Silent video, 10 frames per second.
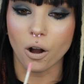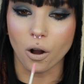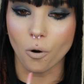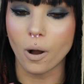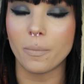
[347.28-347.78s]

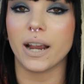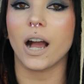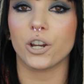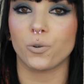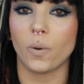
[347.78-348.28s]
Oh my
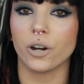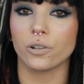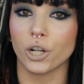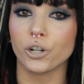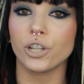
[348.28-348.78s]
gosh, we are
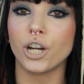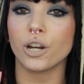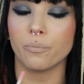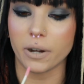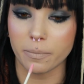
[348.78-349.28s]
literally
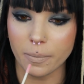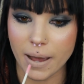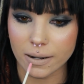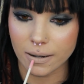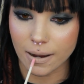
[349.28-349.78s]
gonna bring me
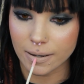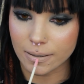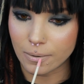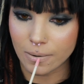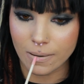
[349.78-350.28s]
back to high
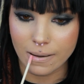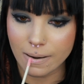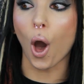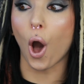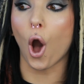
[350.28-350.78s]
school.
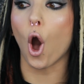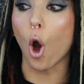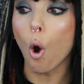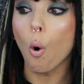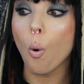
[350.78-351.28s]

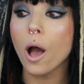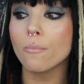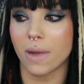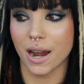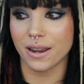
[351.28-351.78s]
Oh
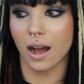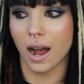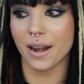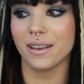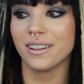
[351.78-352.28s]
my
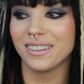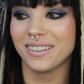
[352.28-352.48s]
god.